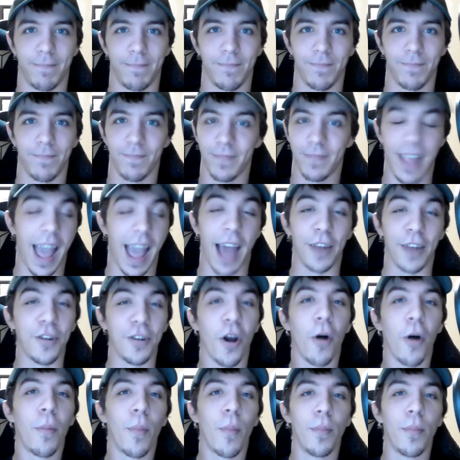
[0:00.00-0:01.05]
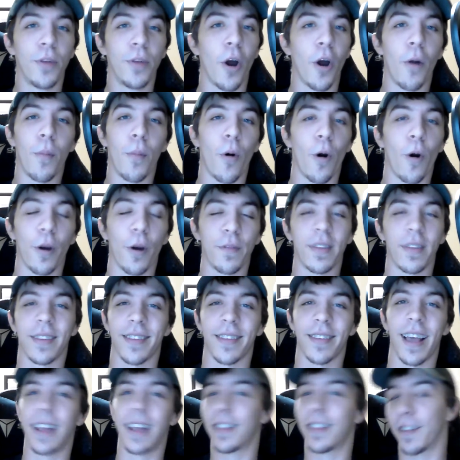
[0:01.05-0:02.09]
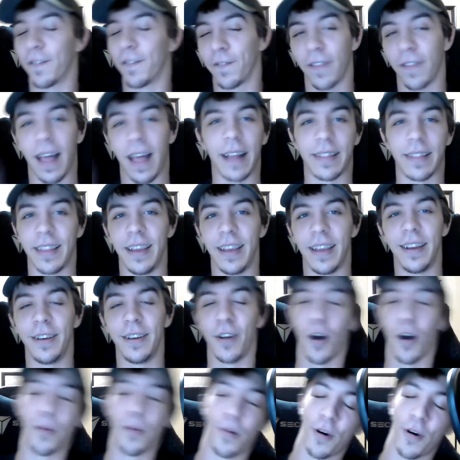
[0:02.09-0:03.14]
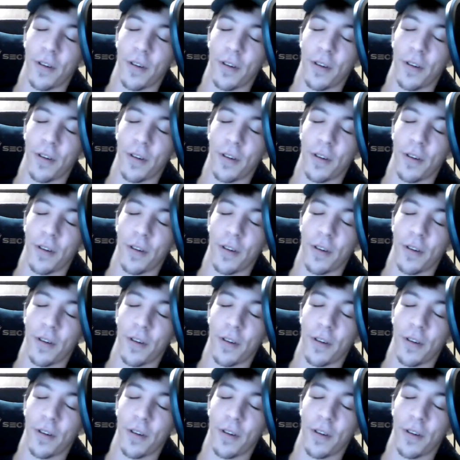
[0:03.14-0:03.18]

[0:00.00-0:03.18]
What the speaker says: Yeah, no more of this like deflecting, no more of